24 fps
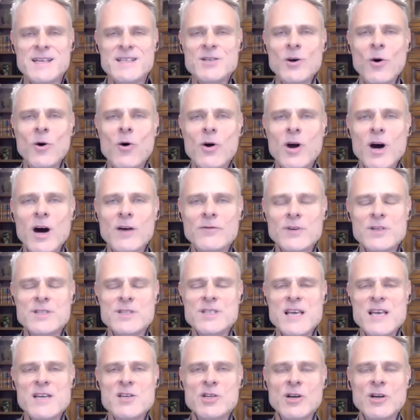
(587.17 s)
a whole
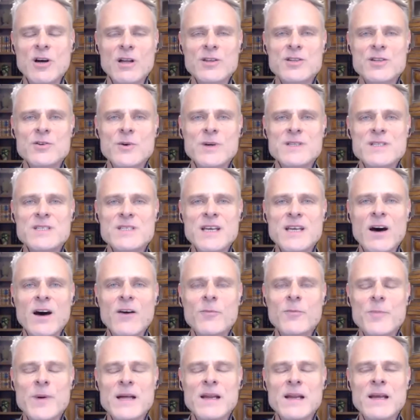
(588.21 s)
conversation all to
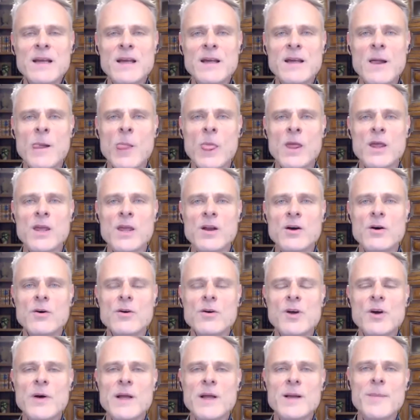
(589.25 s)
itself. But,
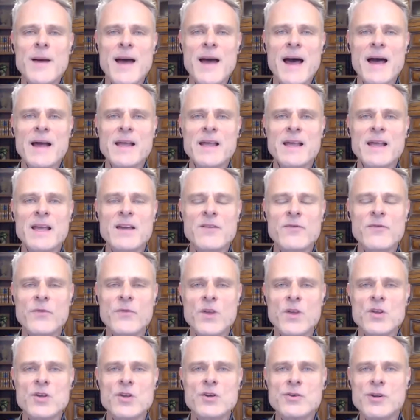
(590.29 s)
going back, if
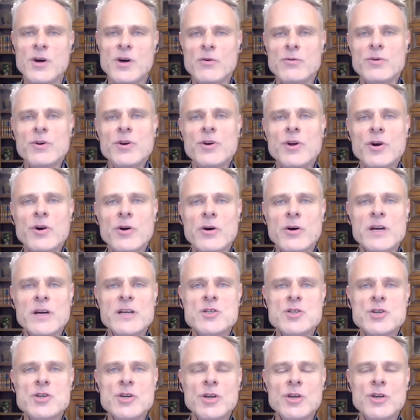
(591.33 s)
you don't
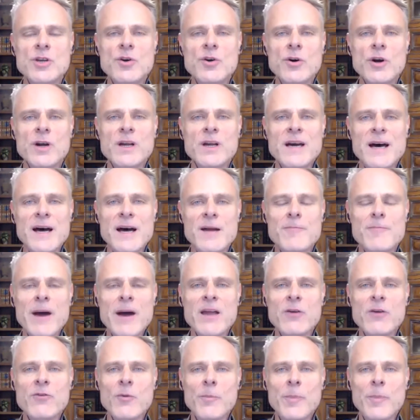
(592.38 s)
nourish your gut
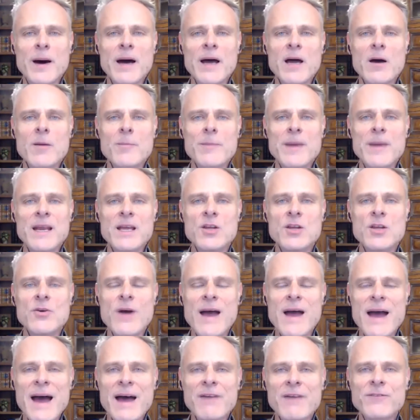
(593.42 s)
microbiome, meaning you
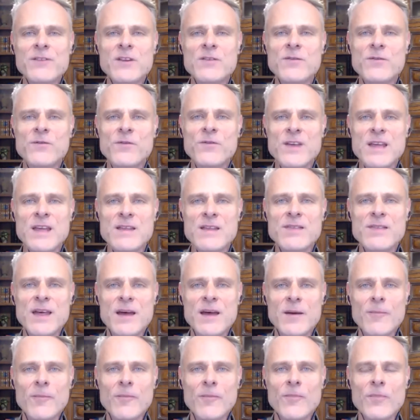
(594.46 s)
have to feed
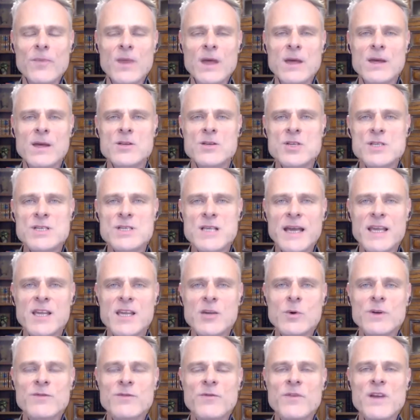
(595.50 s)
them, just like you
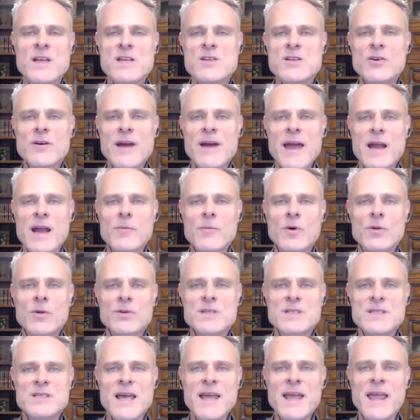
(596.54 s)
would feed your animal
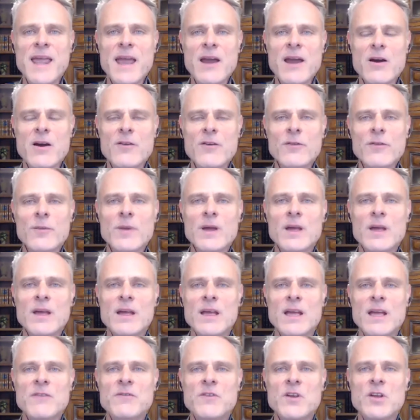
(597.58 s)
to take care of them.
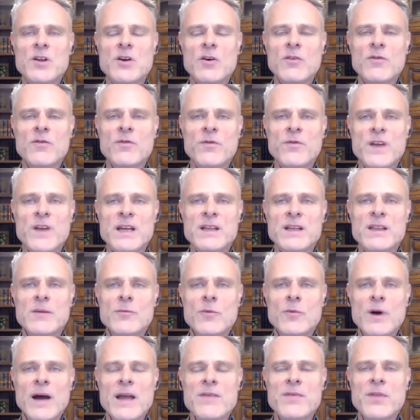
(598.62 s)
If you don't feed them
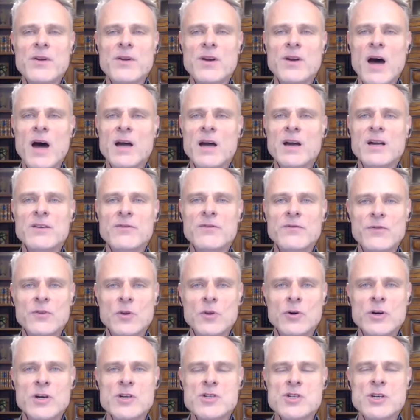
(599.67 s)
right, they're not going to
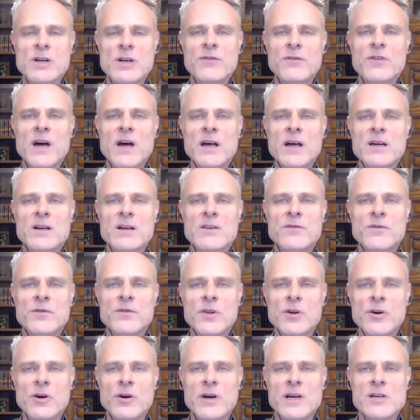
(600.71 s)
flourish. And if not going to
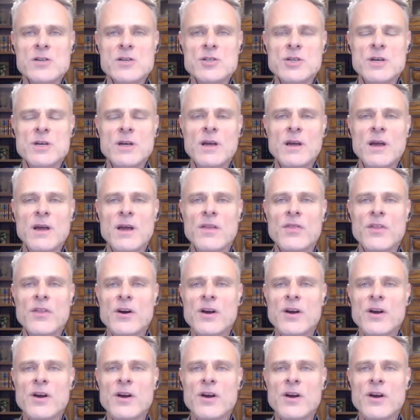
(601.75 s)
flourish, they're